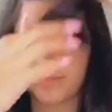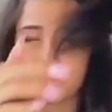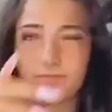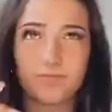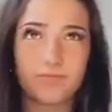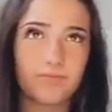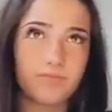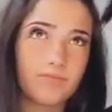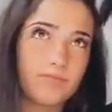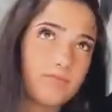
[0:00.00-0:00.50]

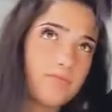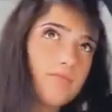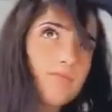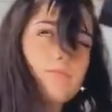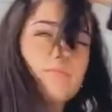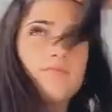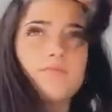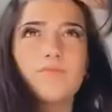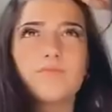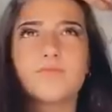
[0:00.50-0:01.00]

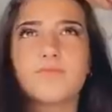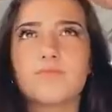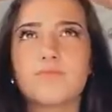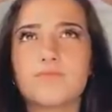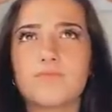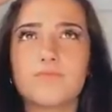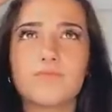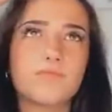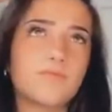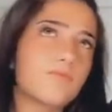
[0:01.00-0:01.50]

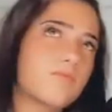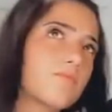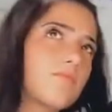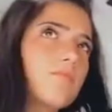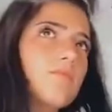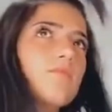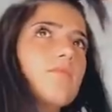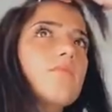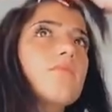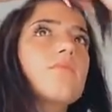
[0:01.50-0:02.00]

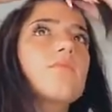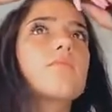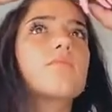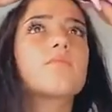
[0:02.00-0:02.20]
No one is speaking in this clip.